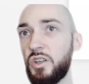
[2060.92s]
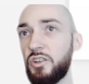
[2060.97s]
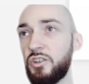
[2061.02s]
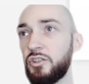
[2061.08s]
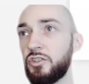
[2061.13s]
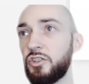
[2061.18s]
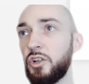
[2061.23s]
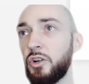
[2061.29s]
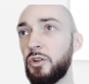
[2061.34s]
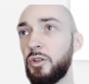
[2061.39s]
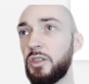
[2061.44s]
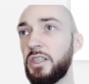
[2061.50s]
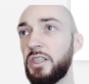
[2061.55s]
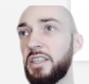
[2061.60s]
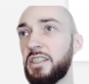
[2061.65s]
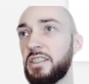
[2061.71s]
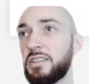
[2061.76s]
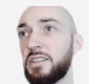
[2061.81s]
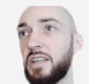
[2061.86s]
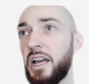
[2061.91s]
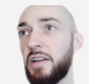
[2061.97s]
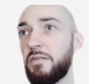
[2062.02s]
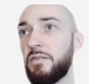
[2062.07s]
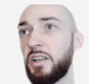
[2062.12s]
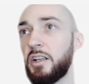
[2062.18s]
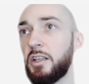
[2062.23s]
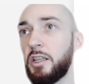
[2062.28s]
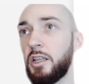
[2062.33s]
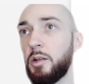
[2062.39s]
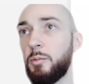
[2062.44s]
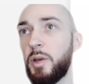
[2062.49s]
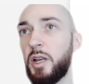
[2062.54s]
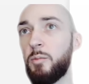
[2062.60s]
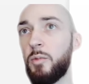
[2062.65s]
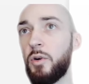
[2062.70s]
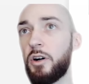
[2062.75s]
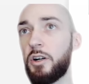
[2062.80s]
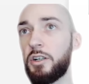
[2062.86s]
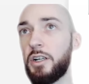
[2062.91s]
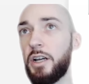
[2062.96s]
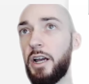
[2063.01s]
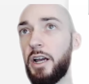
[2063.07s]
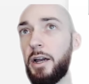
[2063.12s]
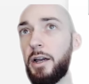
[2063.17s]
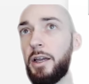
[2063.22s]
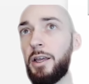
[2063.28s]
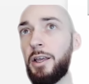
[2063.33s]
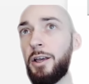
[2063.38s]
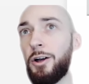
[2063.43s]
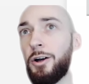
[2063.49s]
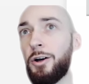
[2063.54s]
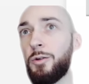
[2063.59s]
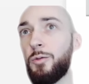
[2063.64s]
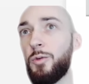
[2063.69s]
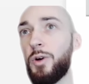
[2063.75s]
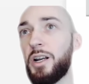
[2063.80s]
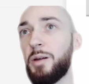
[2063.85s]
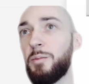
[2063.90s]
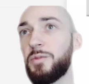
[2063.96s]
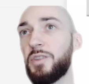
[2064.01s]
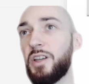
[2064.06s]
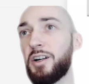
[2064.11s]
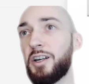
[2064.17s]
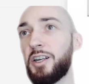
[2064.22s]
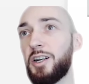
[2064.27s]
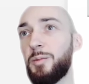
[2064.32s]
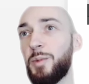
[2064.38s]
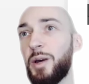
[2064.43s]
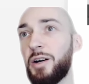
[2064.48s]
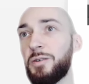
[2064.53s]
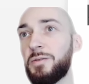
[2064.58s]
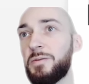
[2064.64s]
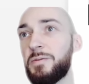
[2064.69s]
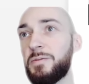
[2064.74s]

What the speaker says: So let's dive in a little bit more on what I'm talking about.